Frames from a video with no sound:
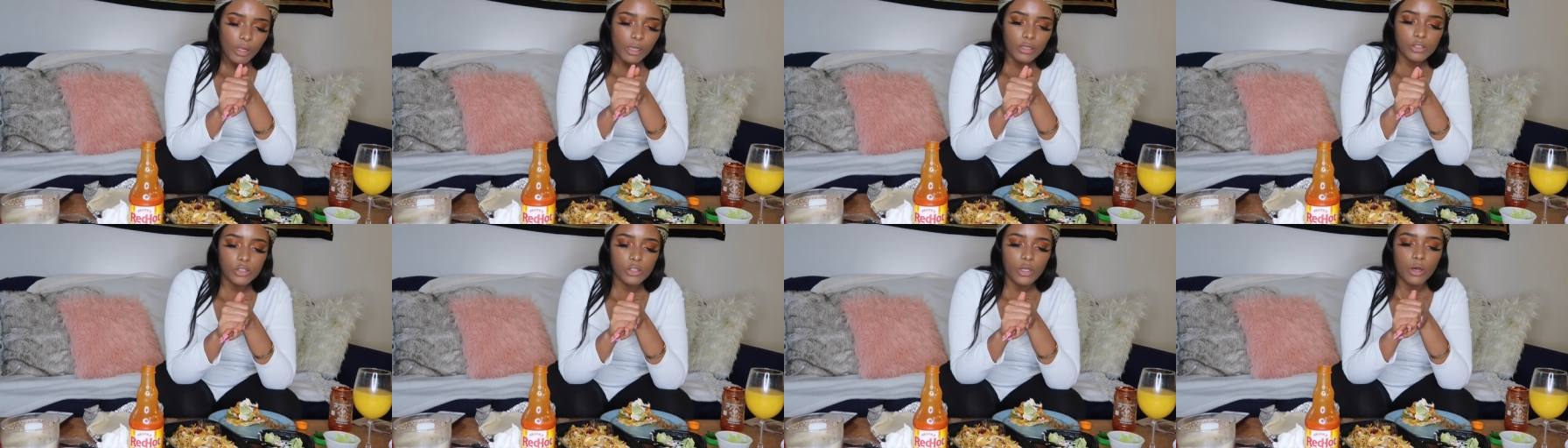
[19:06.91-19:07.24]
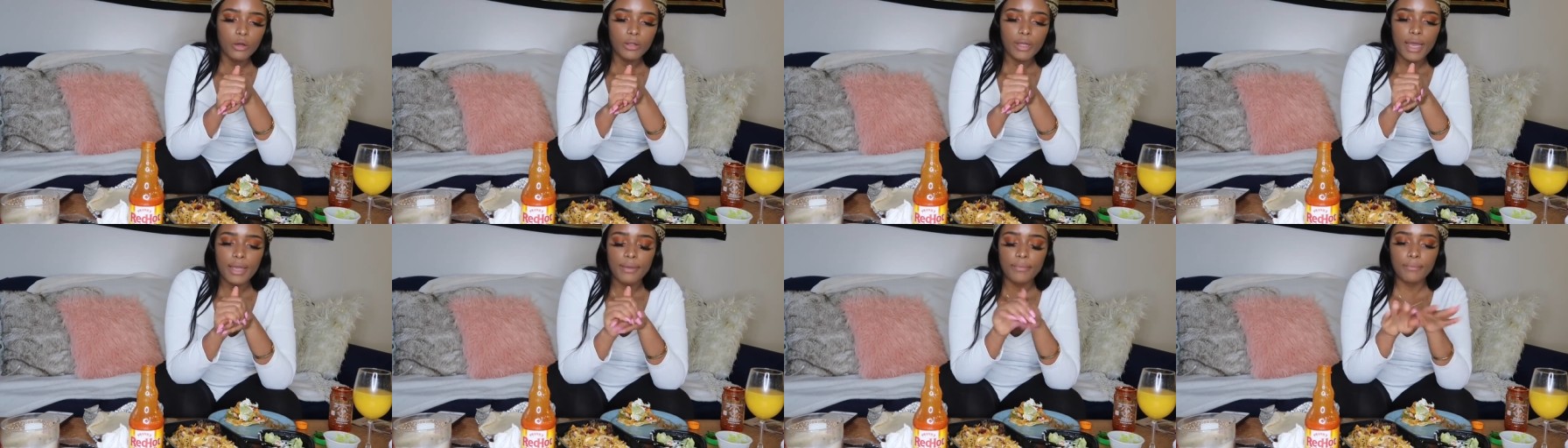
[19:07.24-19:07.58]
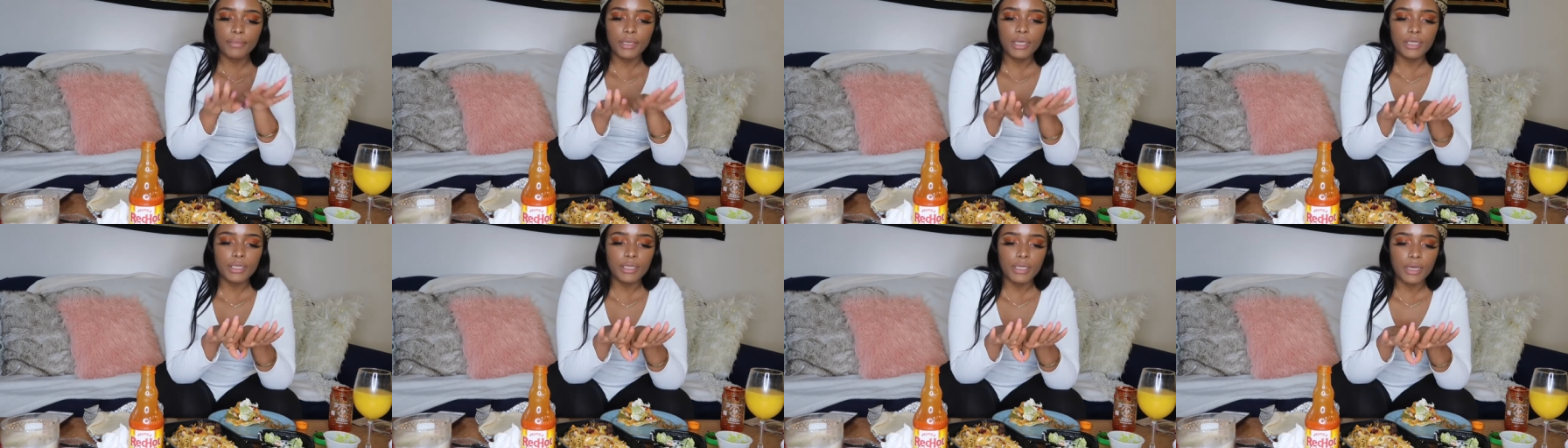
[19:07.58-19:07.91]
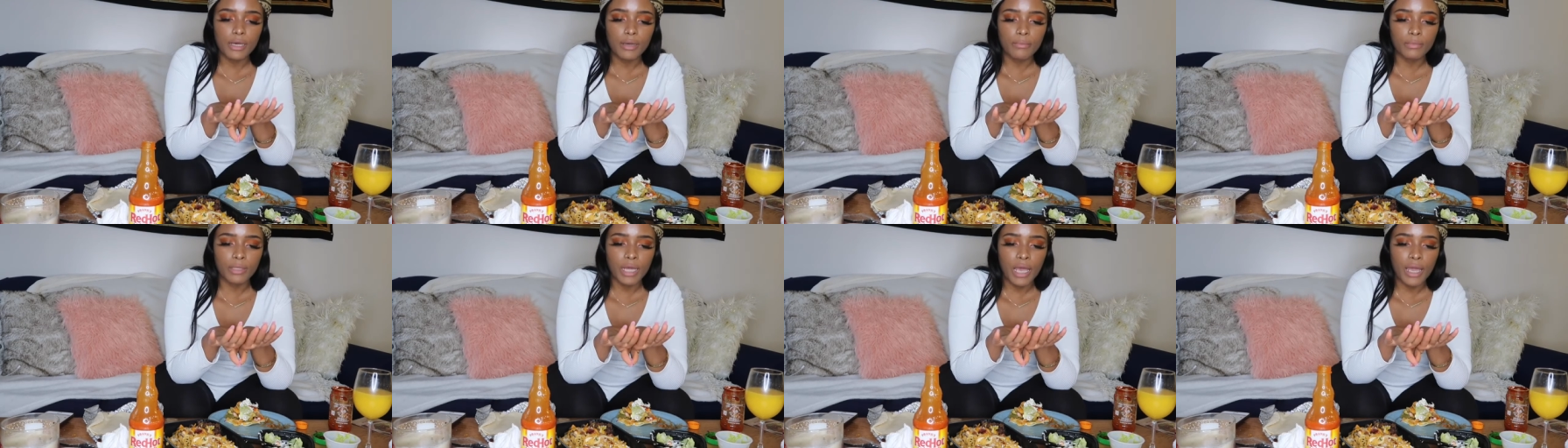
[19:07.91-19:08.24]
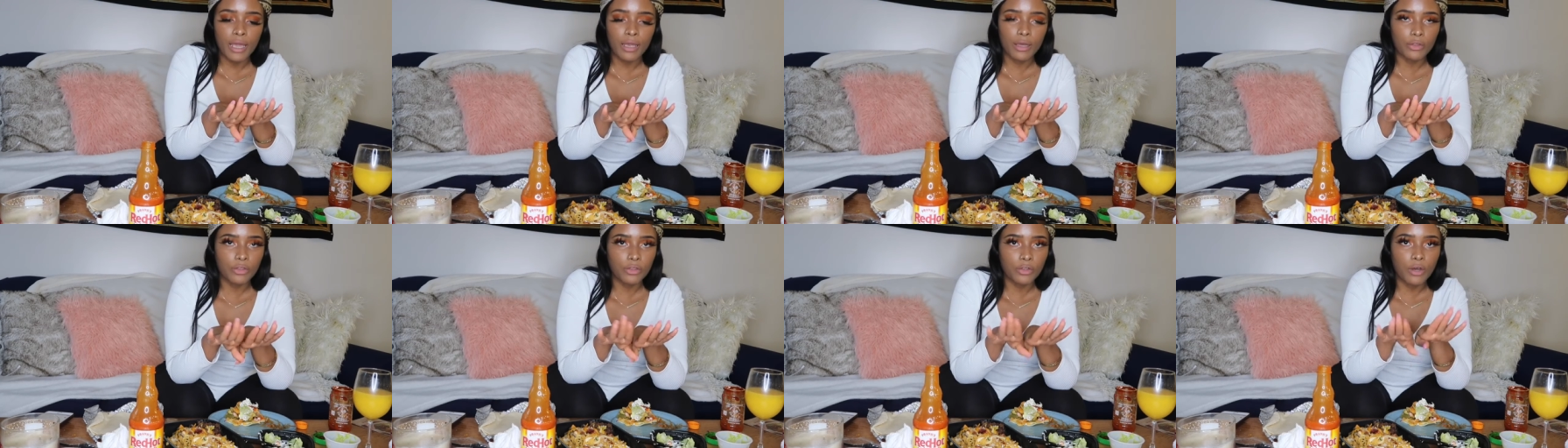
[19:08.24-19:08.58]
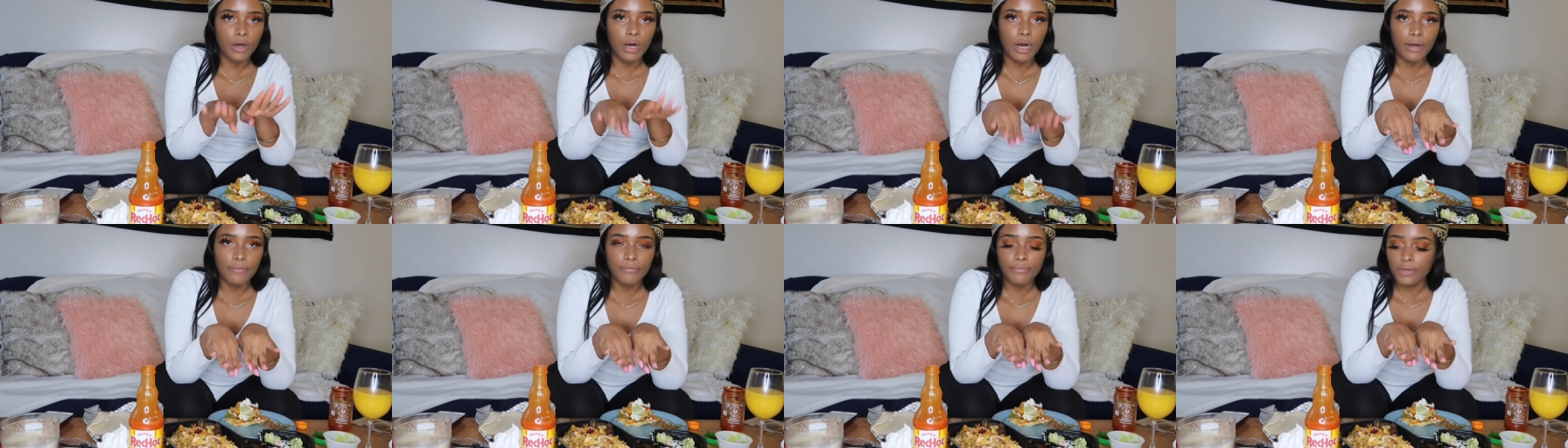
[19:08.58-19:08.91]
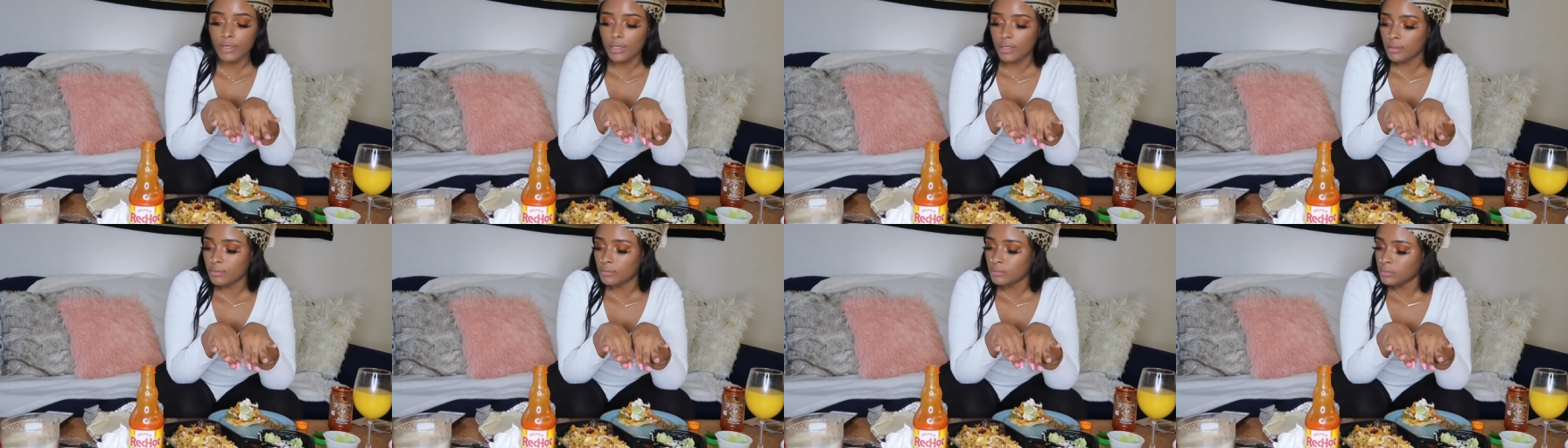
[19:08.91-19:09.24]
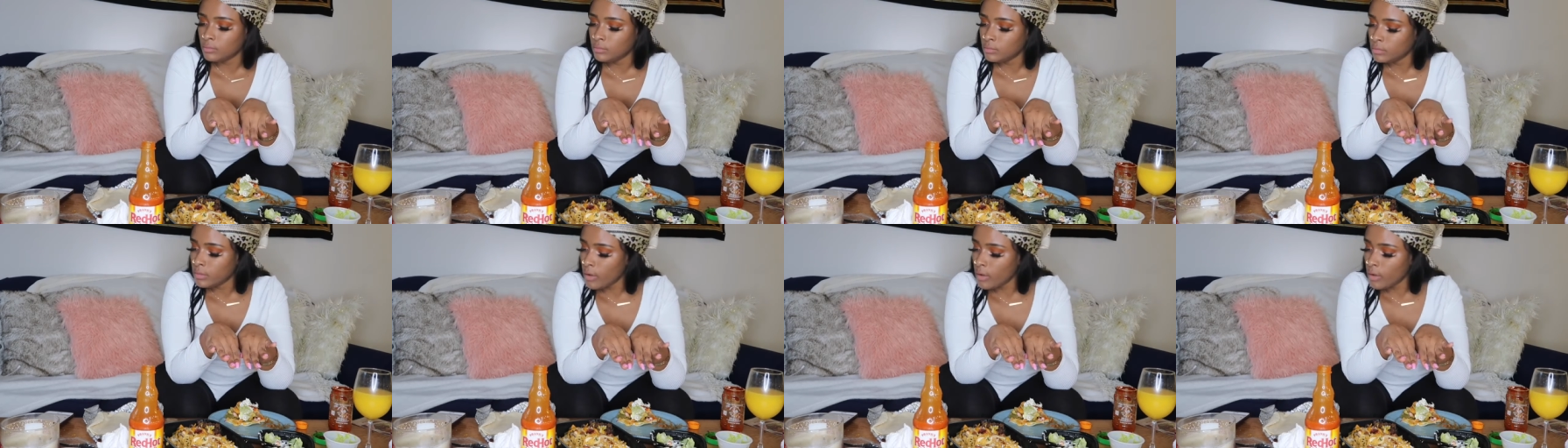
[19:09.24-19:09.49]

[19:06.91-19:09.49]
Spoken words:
So like medium length coffin